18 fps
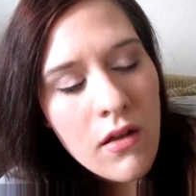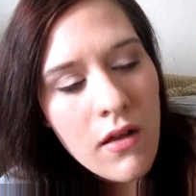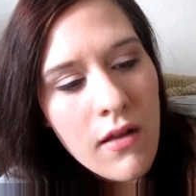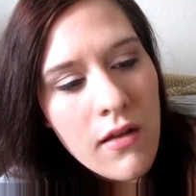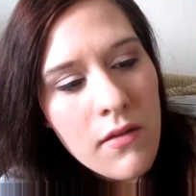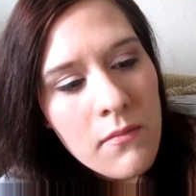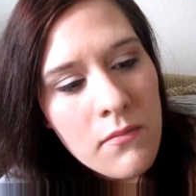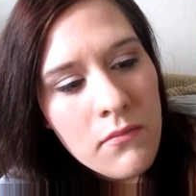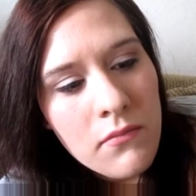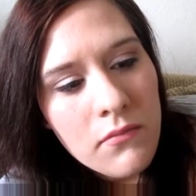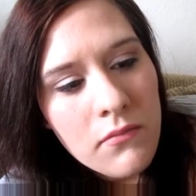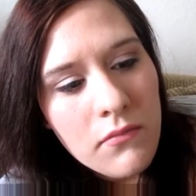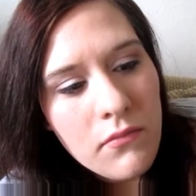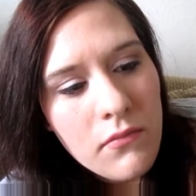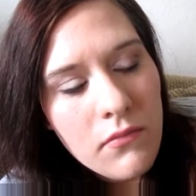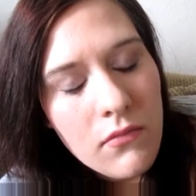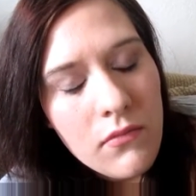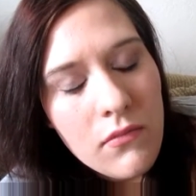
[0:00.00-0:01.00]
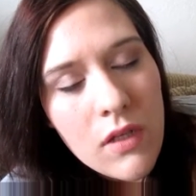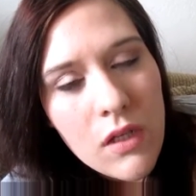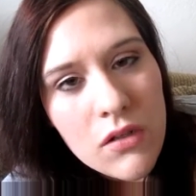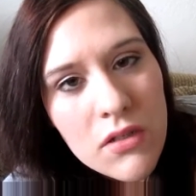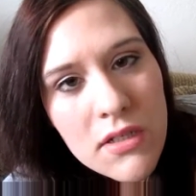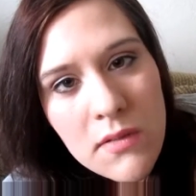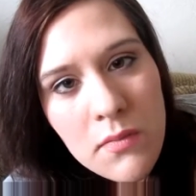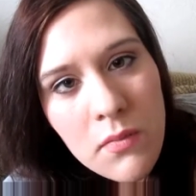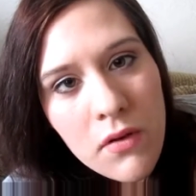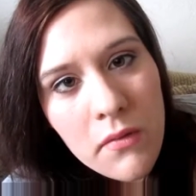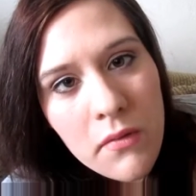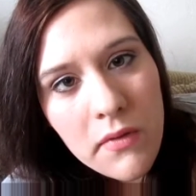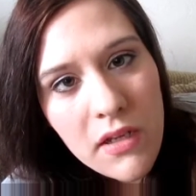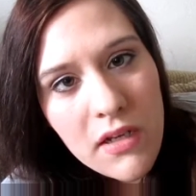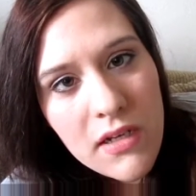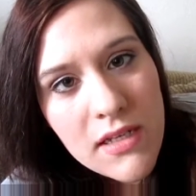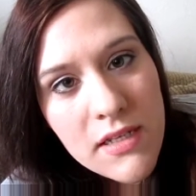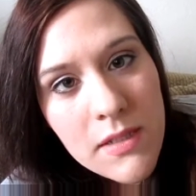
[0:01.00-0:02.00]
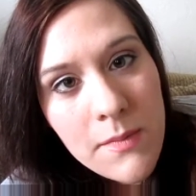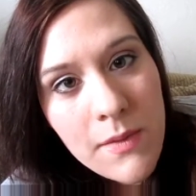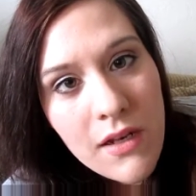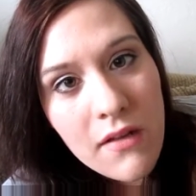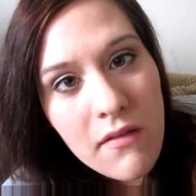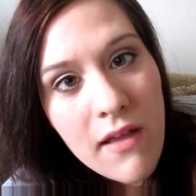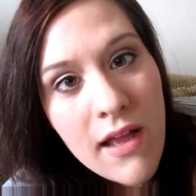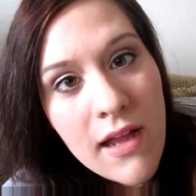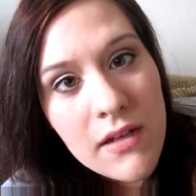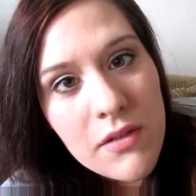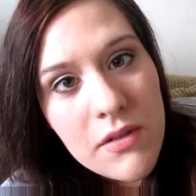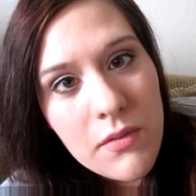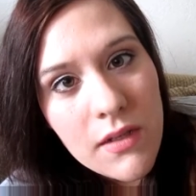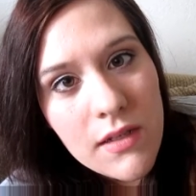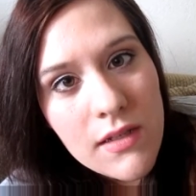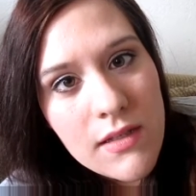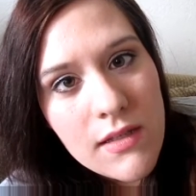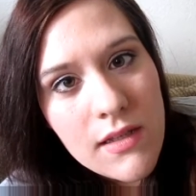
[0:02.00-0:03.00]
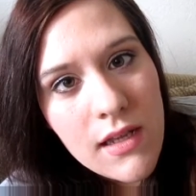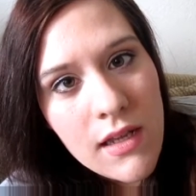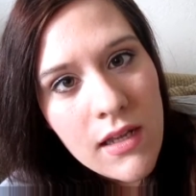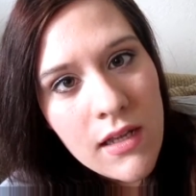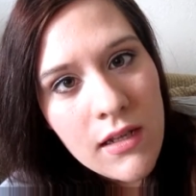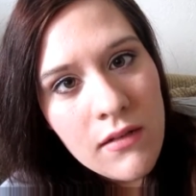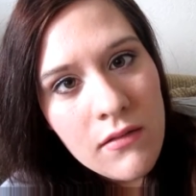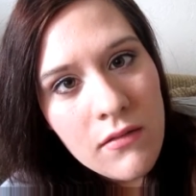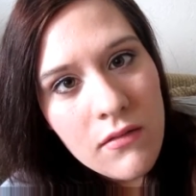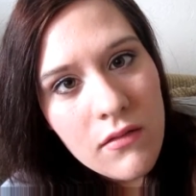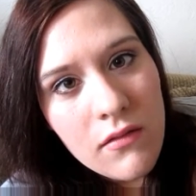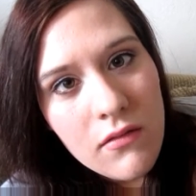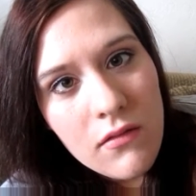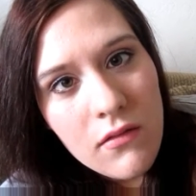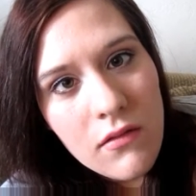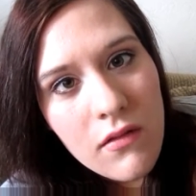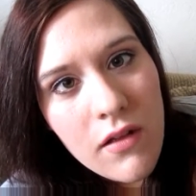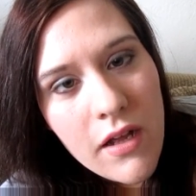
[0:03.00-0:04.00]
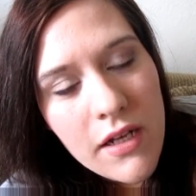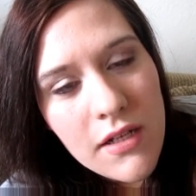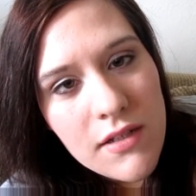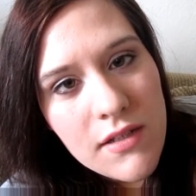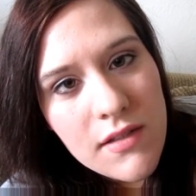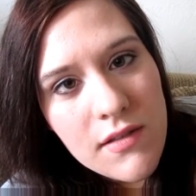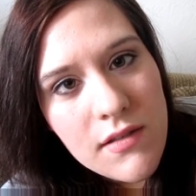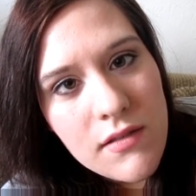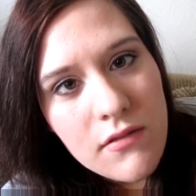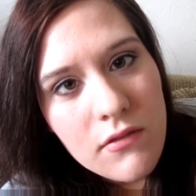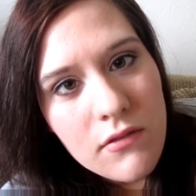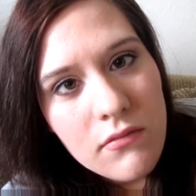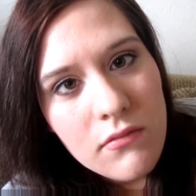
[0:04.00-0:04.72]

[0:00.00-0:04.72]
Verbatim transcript: Um, your support really does mean a lot to us and I just